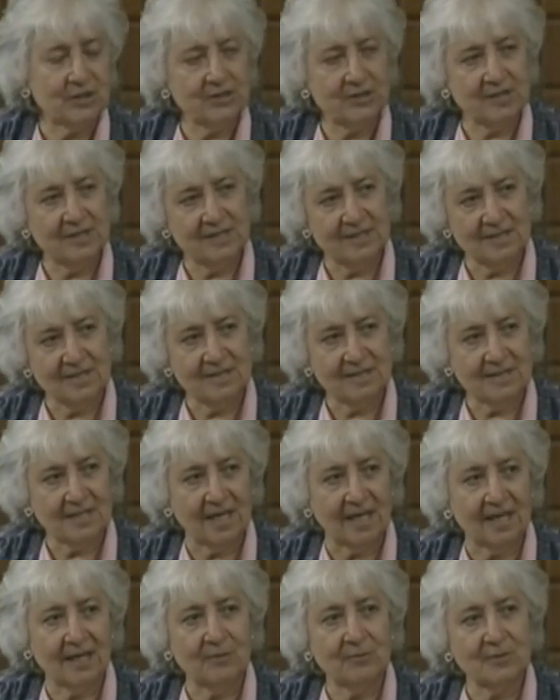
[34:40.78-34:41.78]
she did
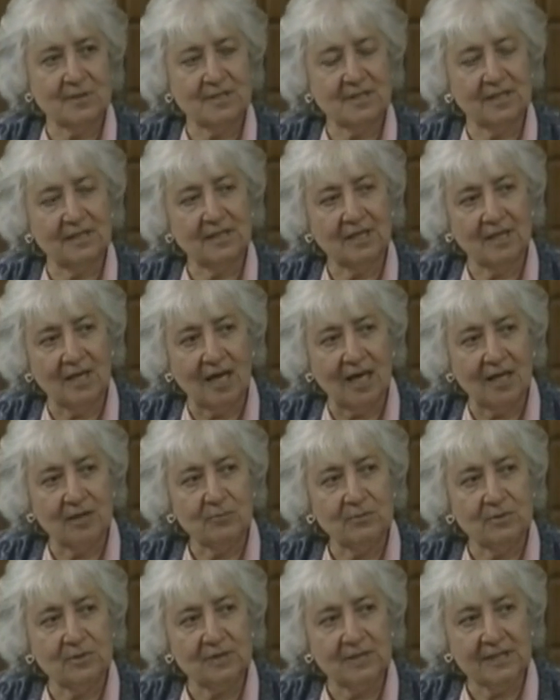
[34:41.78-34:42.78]
say was that God
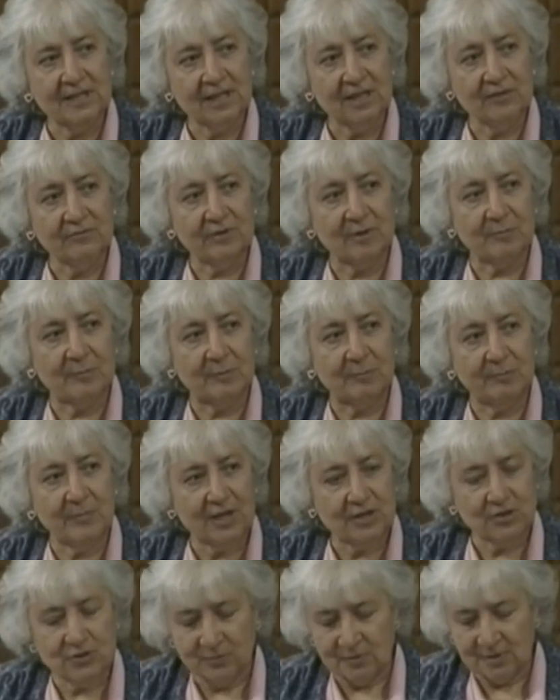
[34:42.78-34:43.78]
will leave a
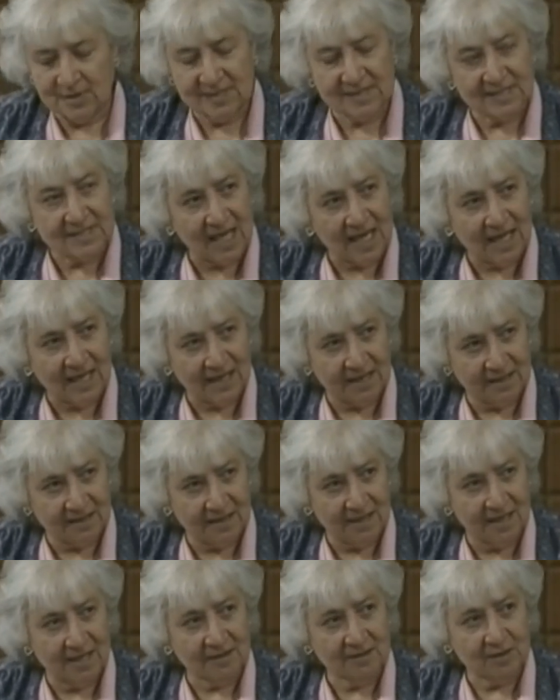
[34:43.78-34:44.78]
perpetual sign
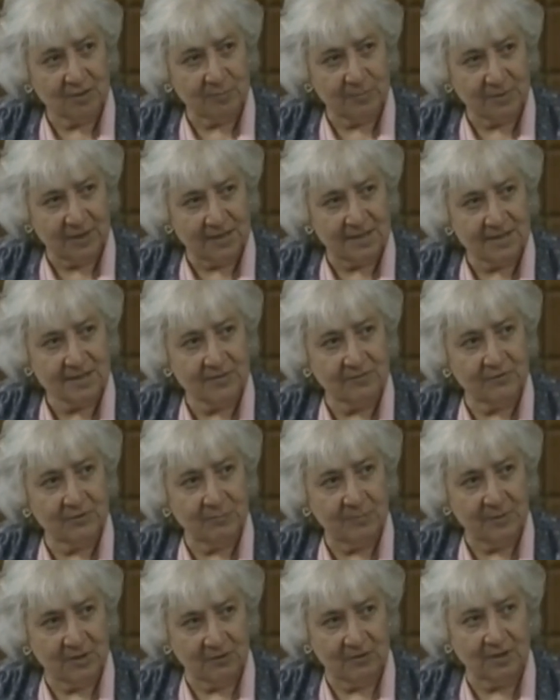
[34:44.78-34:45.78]
at the place of the
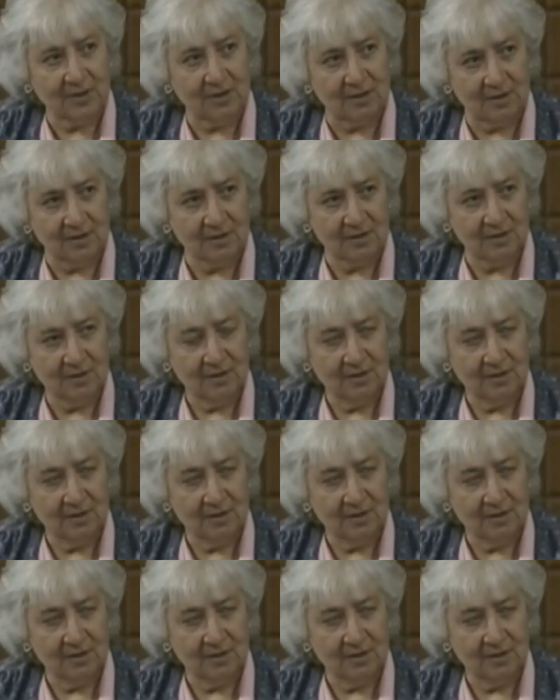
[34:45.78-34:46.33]
miracle.